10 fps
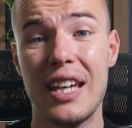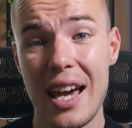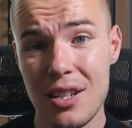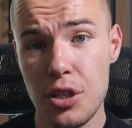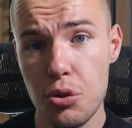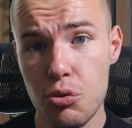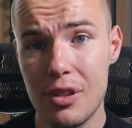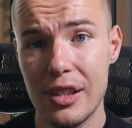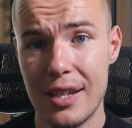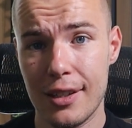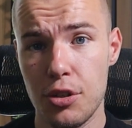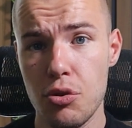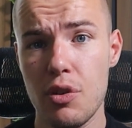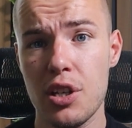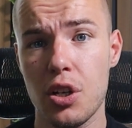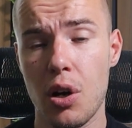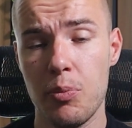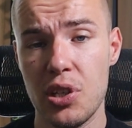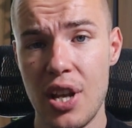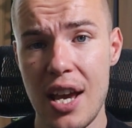can use LINQ in
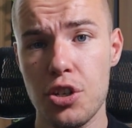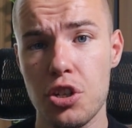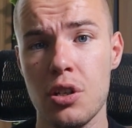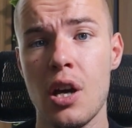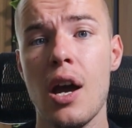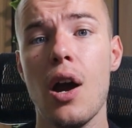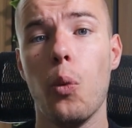combination